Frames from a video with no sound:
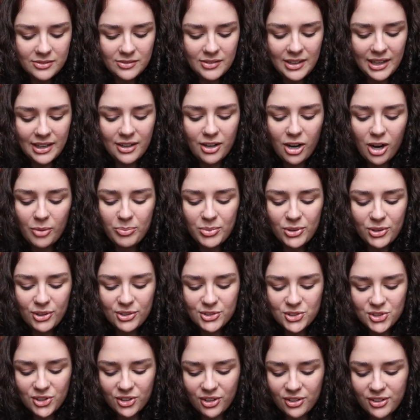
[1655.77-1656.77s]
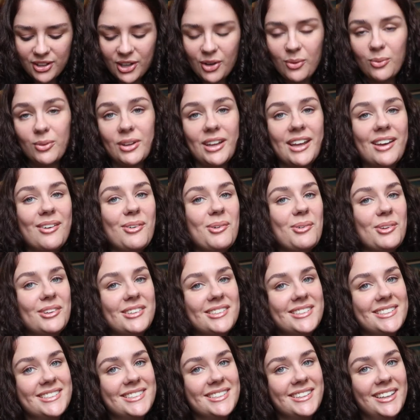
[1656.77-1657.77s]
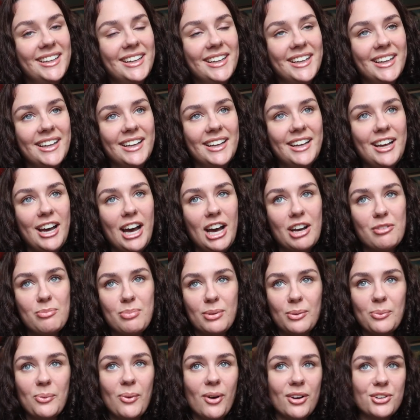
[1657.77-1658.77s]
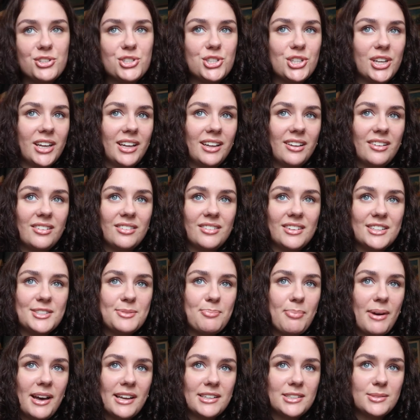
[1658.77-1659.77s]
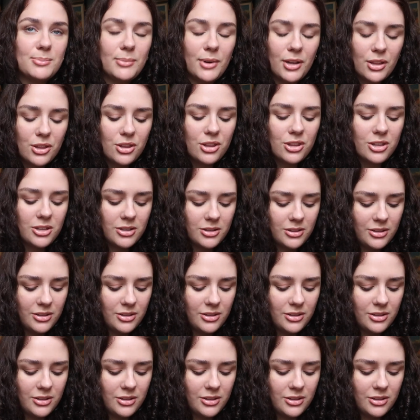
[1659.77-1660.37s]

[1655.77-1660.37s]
like, copy dolls are the only ones I've been watching this past month,